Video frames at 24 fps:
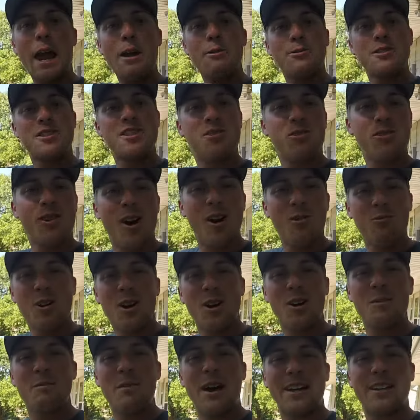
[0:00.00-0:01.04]
Hey, what's going on?
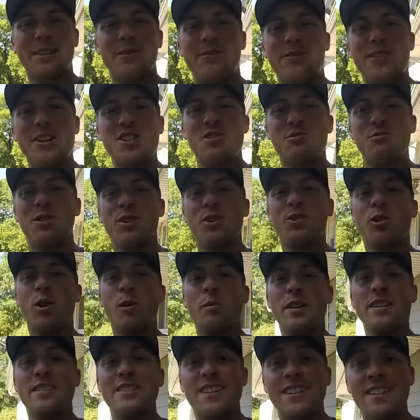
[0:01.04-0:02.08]
Welcome back to Fishing with
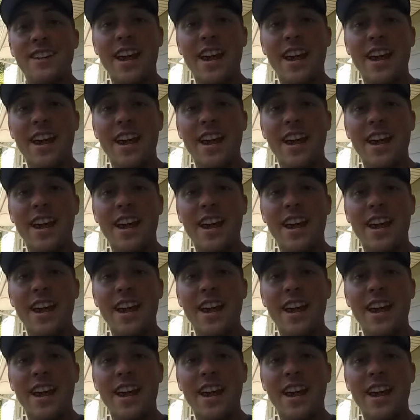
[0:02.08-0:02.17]
Nordbye.